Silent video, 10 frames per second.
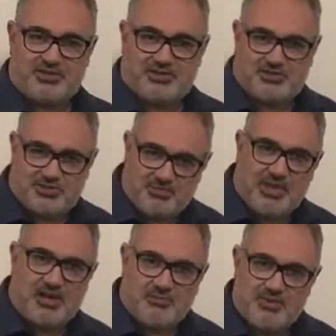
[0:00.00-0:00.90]
some
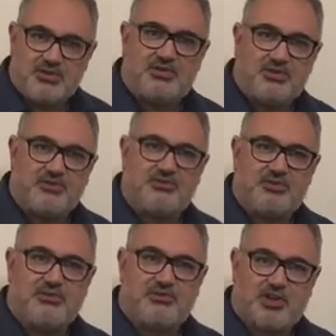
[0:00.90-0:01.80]
element
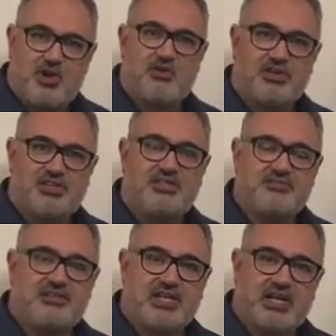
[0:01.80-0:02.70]
of
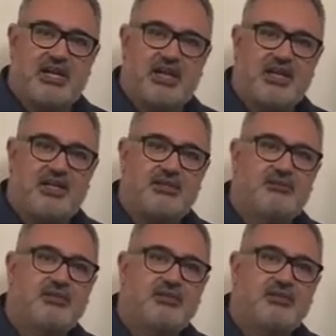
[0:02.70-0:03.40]
cognitive decline